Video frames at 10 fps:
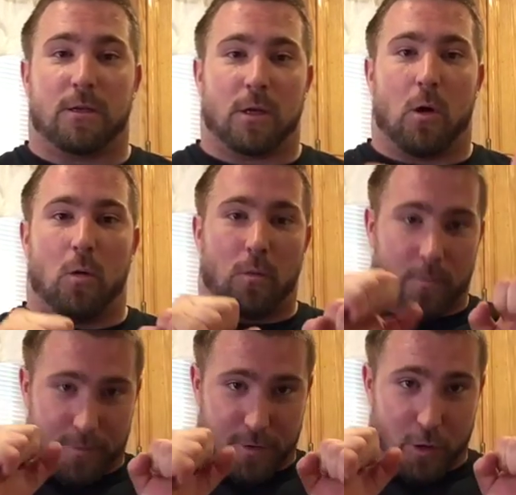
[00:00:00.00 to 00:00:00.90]
So
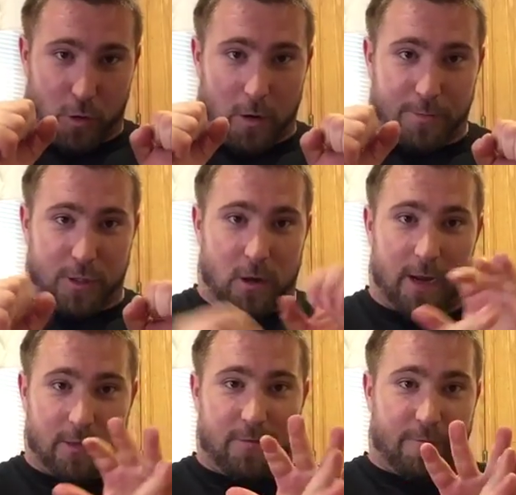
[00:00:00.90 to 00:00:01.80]
your grip
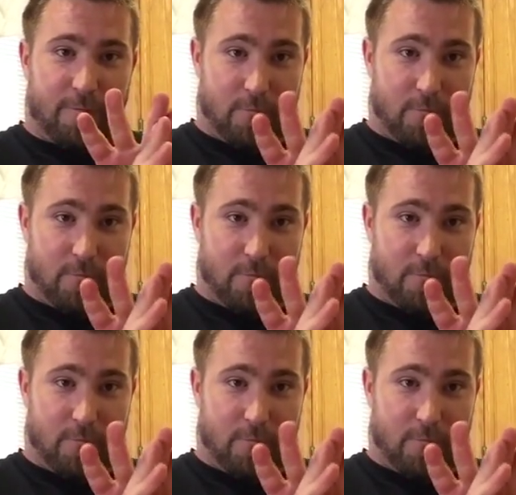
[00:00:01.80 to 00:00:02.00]
strength